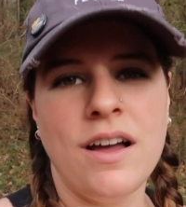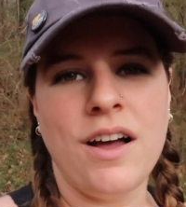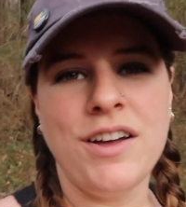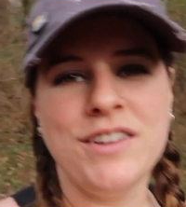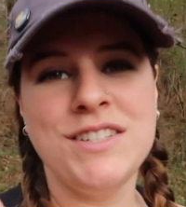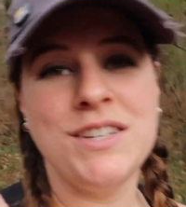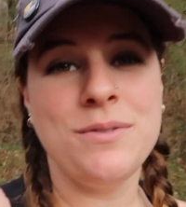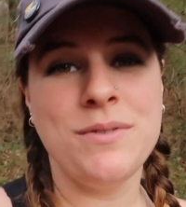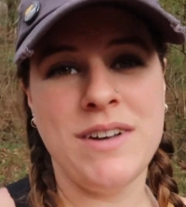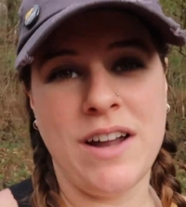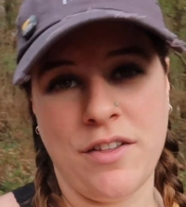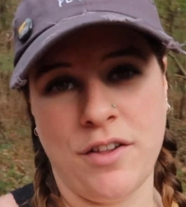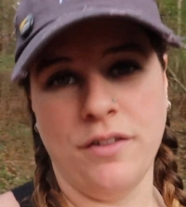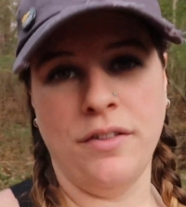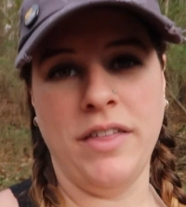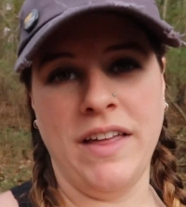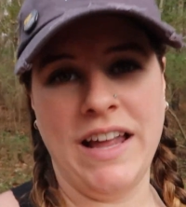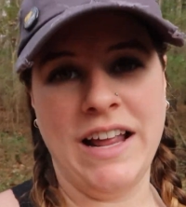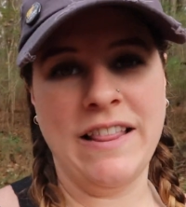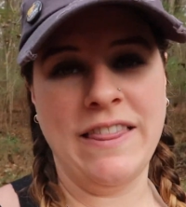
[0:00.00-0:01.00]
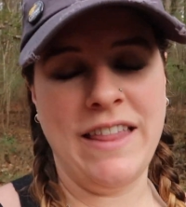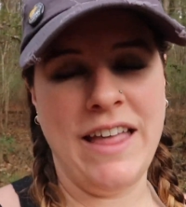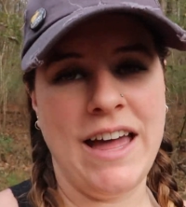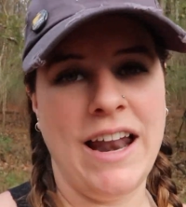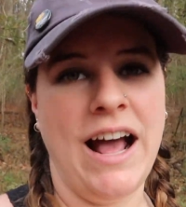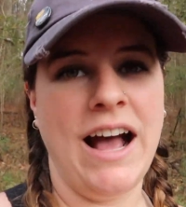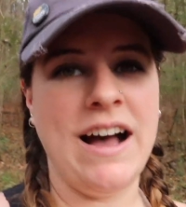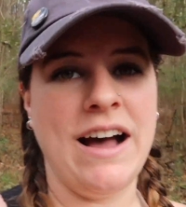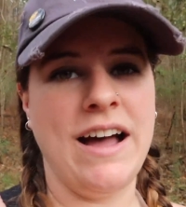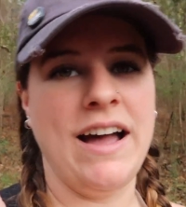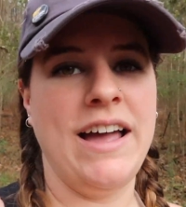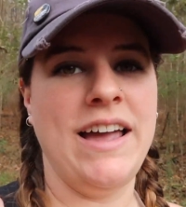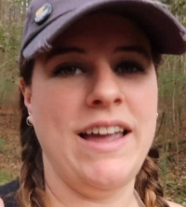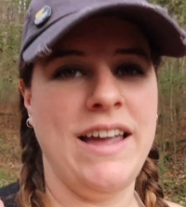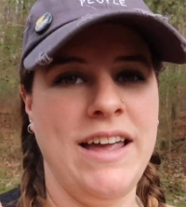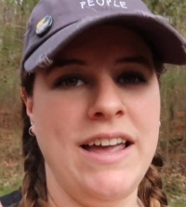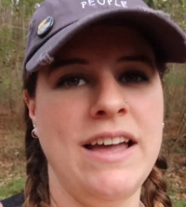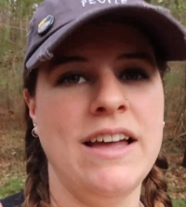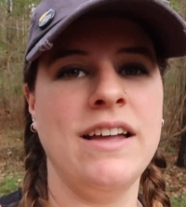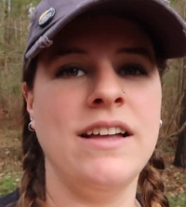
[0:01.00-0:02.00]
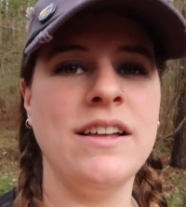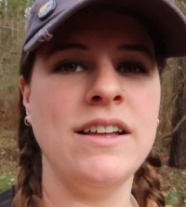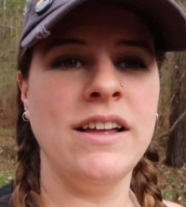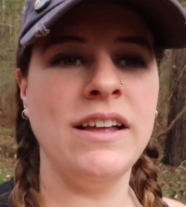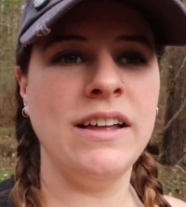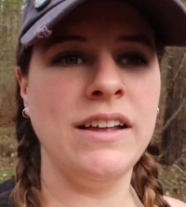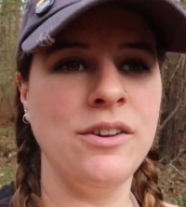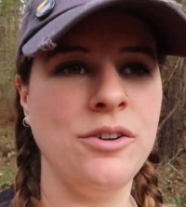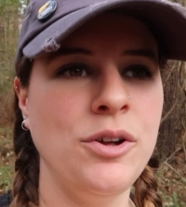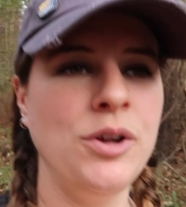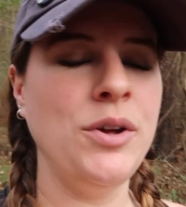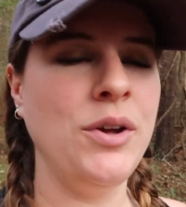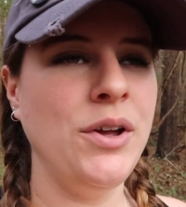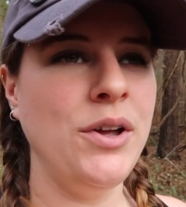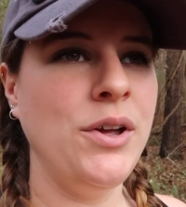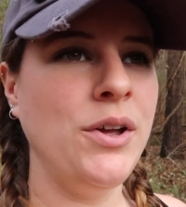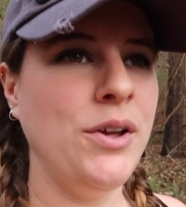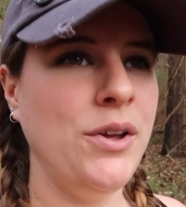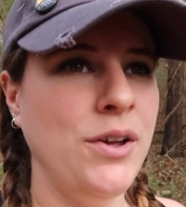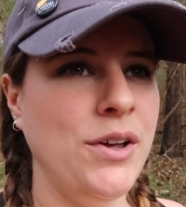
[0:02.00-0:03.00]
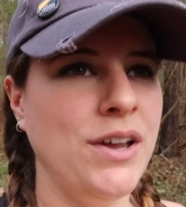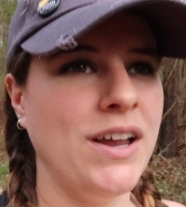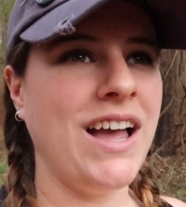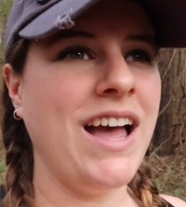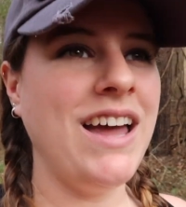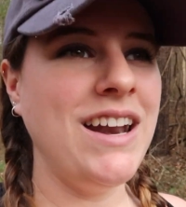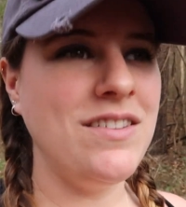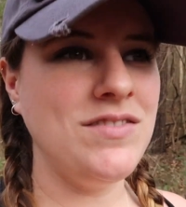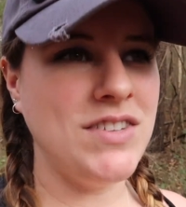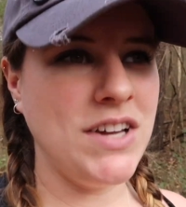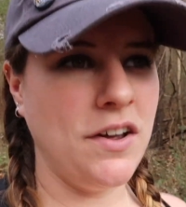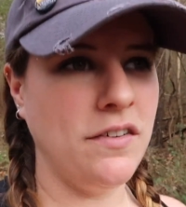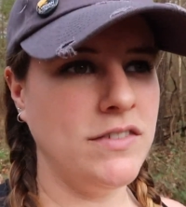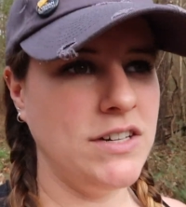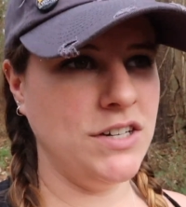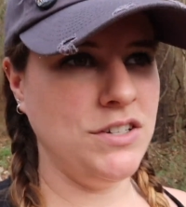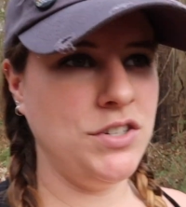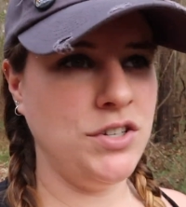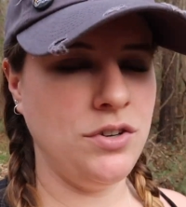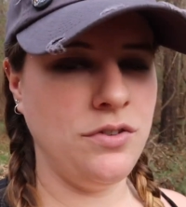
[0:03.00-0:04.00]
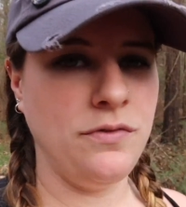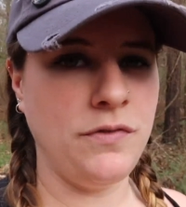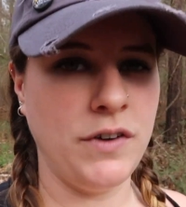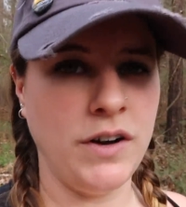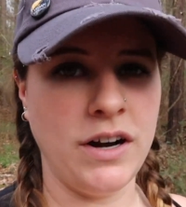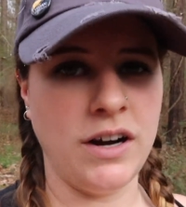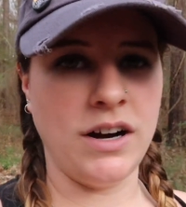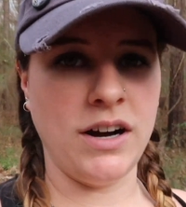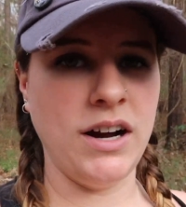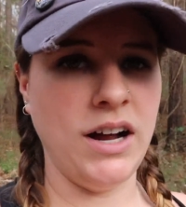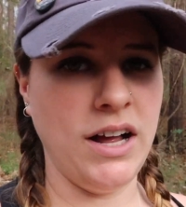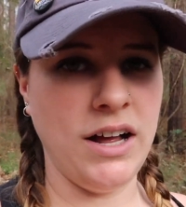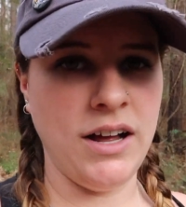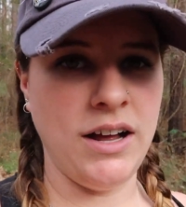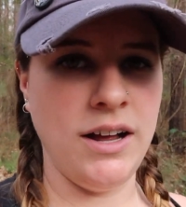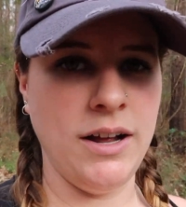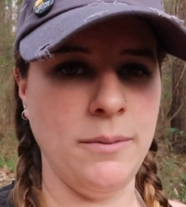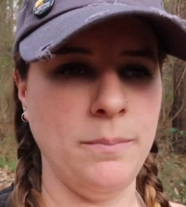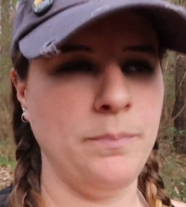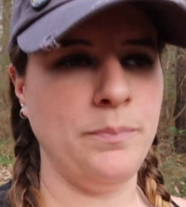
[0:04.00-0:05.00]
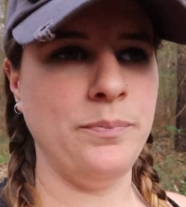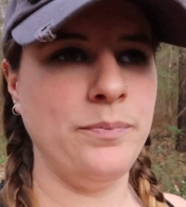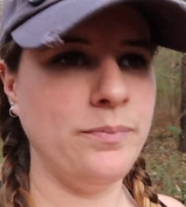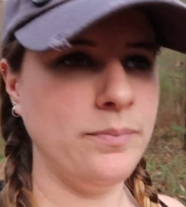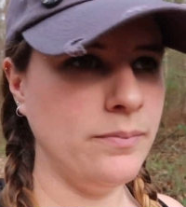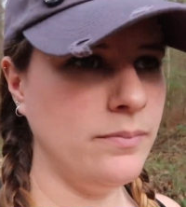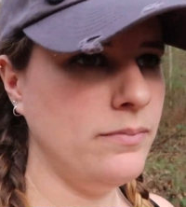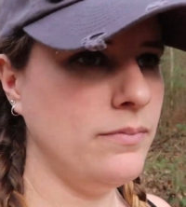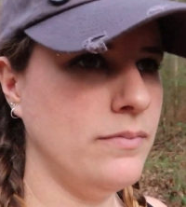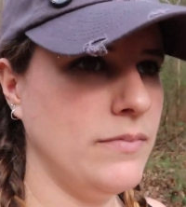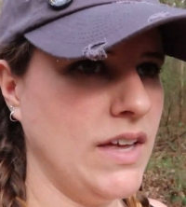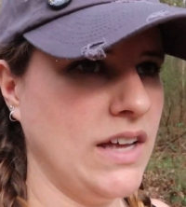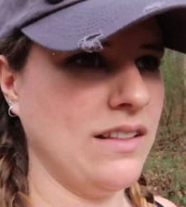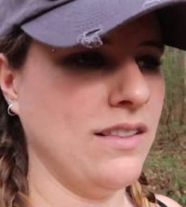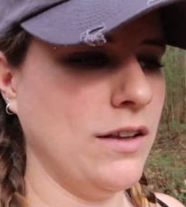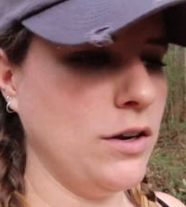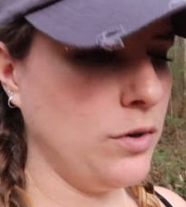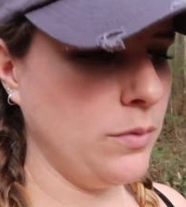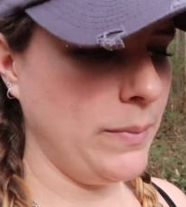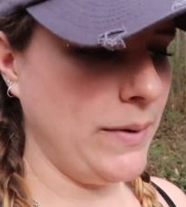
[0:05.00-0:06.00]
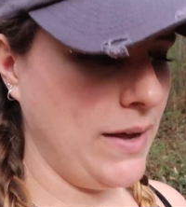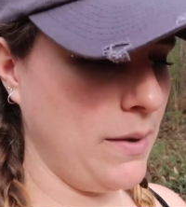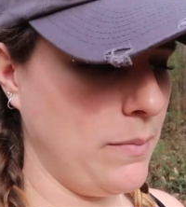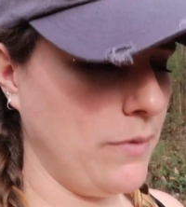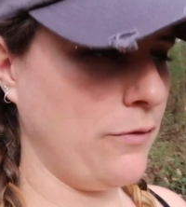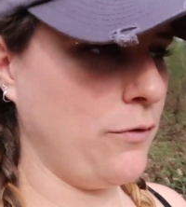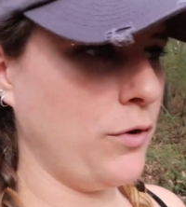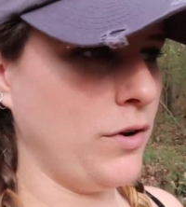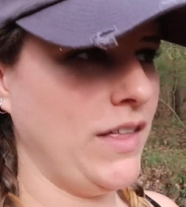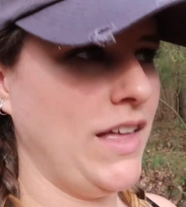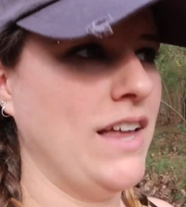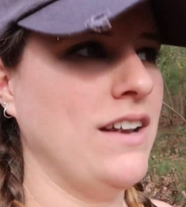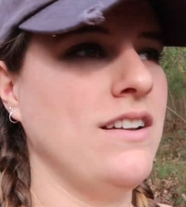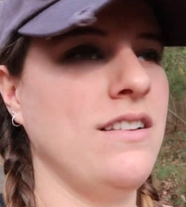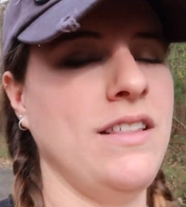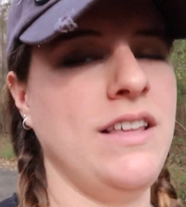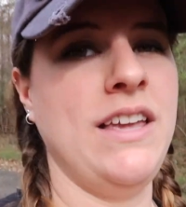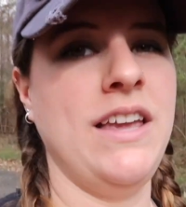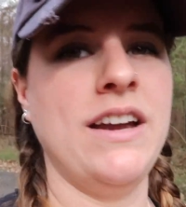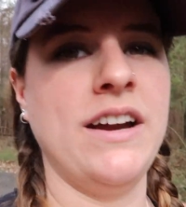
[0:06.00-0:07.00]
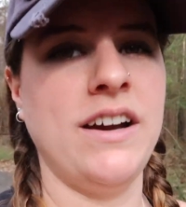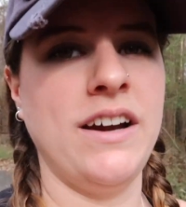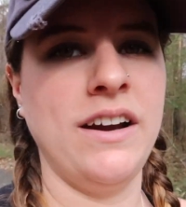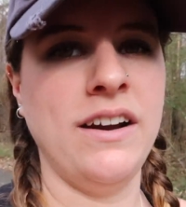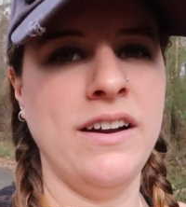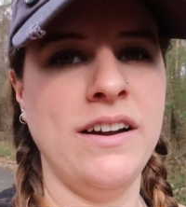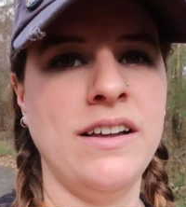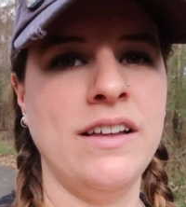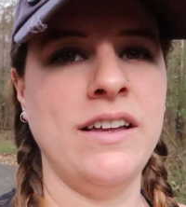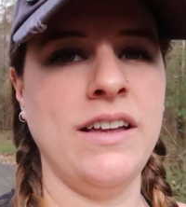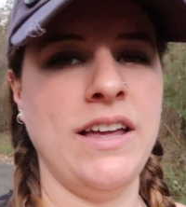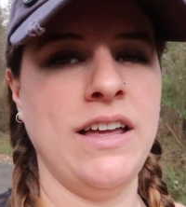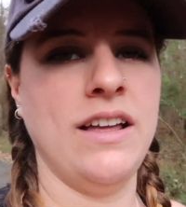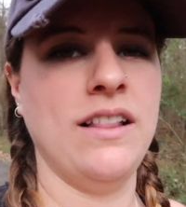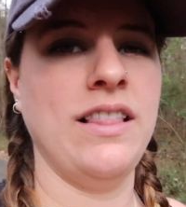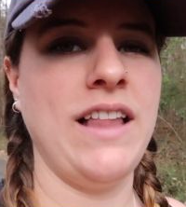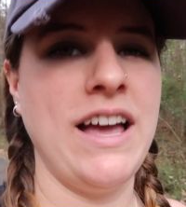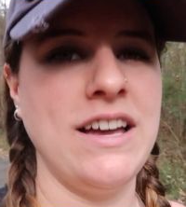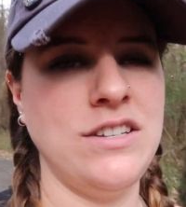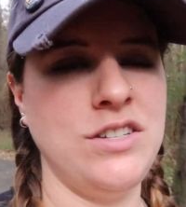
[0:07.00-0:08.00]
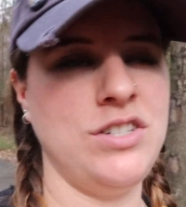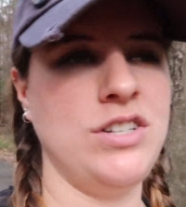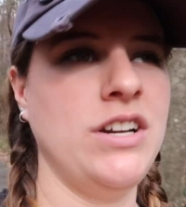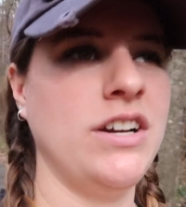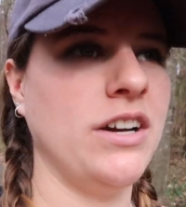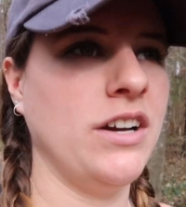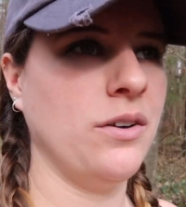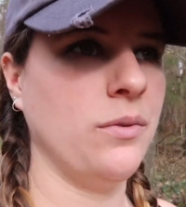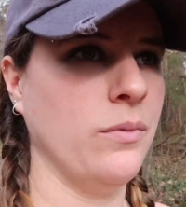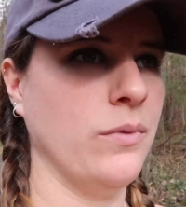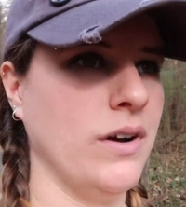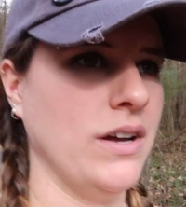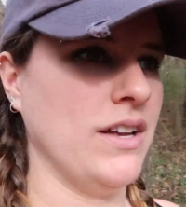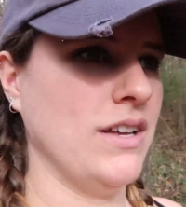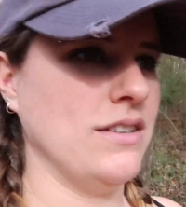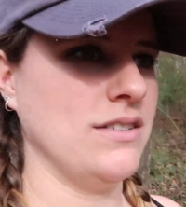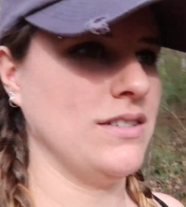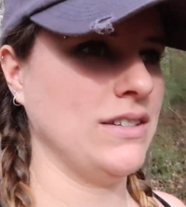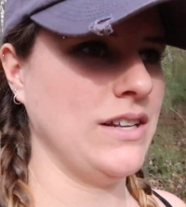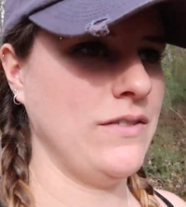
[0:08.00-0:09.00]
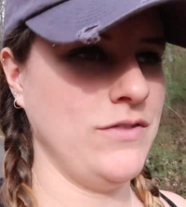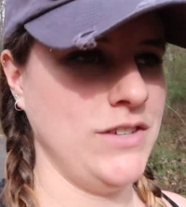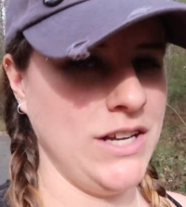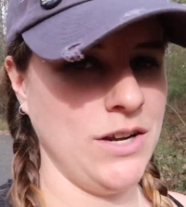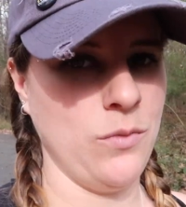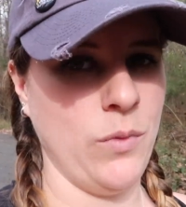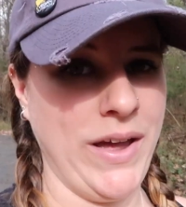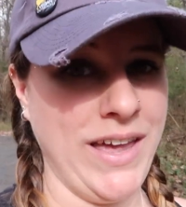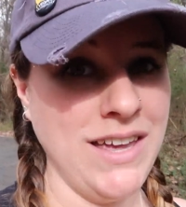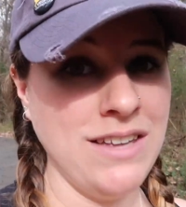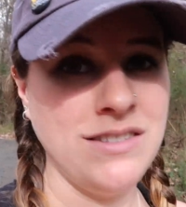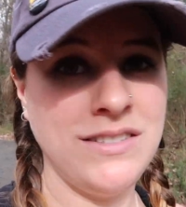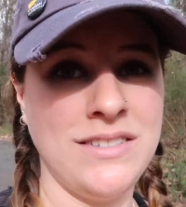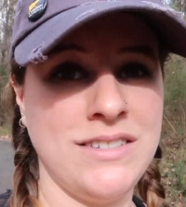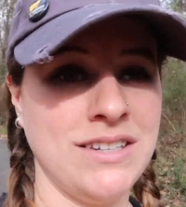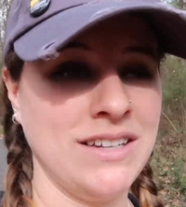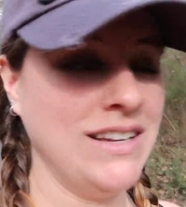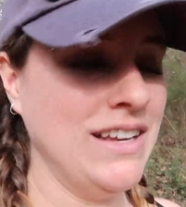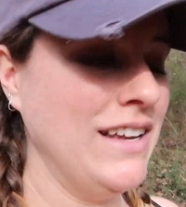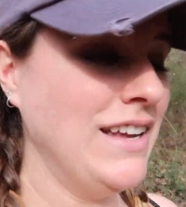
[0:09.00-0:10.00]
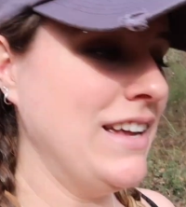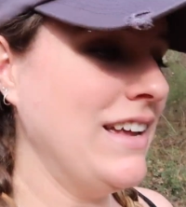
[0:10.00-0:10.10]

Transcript: Also, another thing that I kind of delved into for a little bit before the end of the year last year was lifting weights.